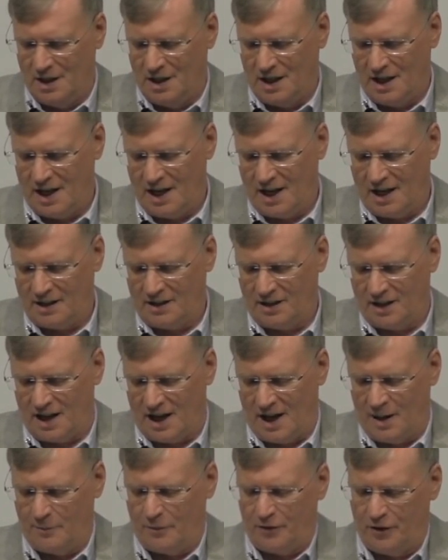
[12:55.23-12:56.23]
And
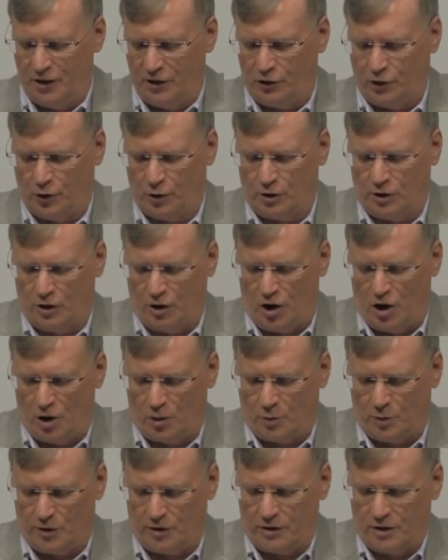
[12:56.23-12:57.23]
I'm featured
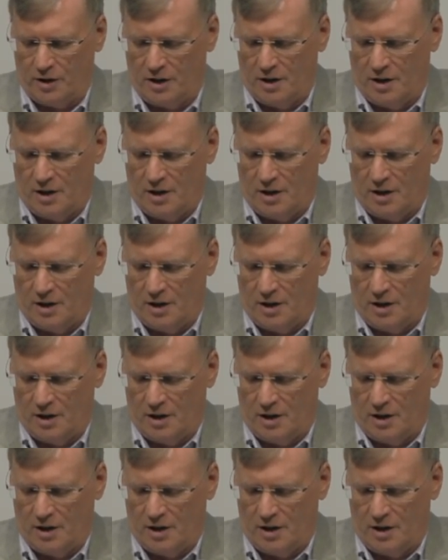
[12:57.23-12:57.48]
along with